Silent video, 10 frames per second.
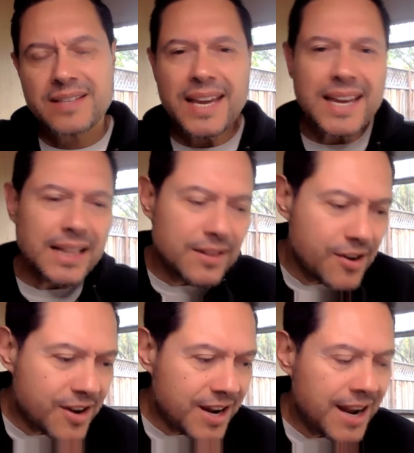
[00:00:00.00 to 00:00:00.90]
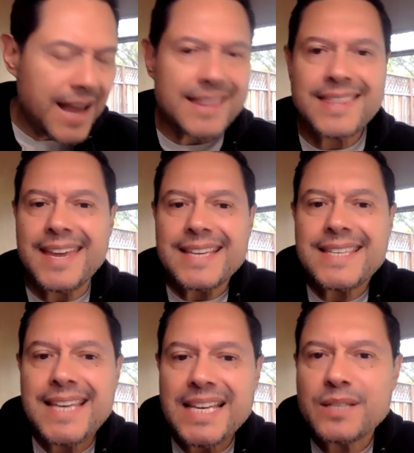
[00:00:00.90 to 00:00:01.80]
take a look at the
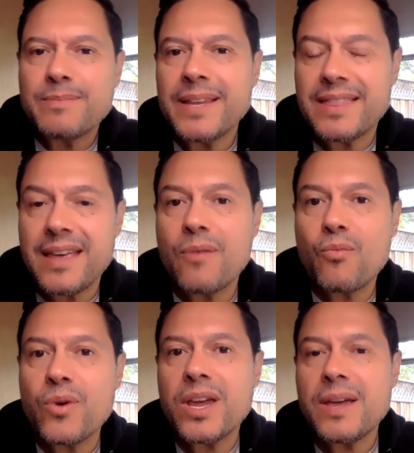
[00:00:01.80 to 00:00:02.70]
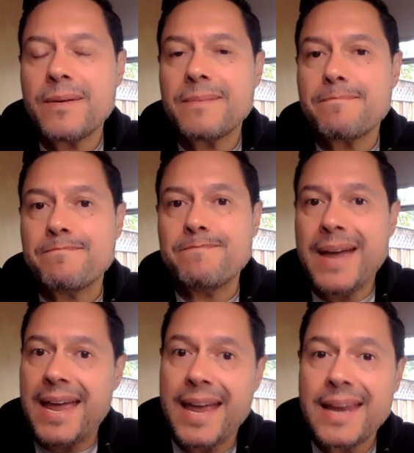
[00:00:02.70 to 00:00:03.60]
assessment that we
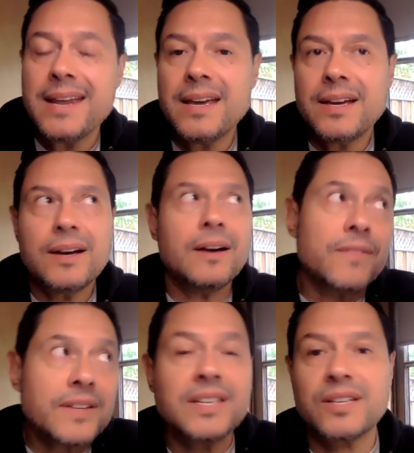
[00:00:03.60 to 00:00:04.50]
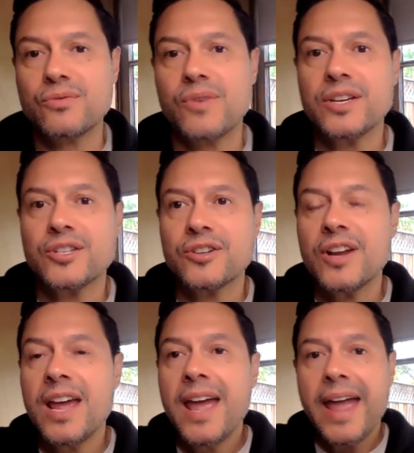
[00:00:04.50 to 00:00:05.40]
made of the situation